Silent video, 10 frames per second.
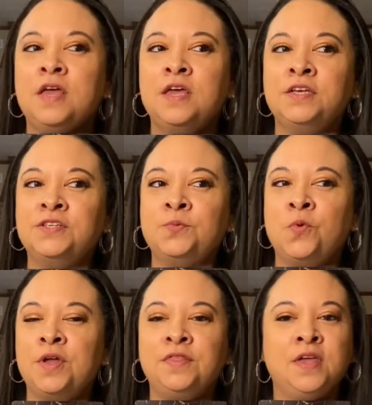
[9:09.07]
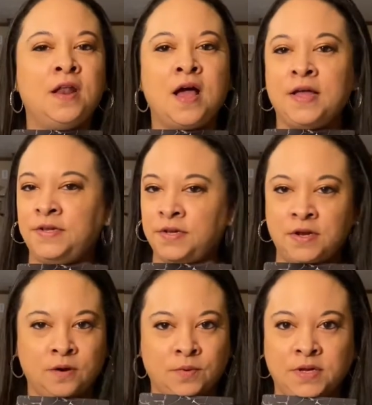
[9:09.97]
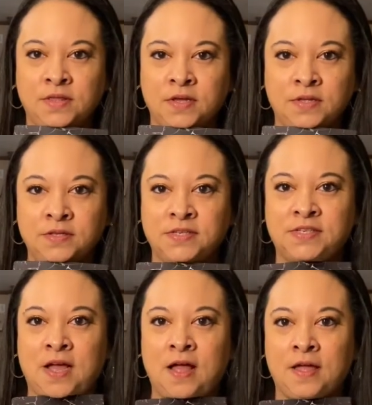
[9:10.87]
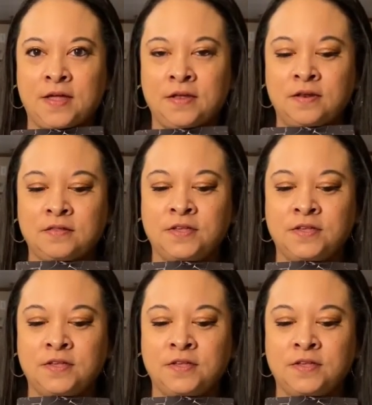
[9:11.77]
is one that I did not read the inside.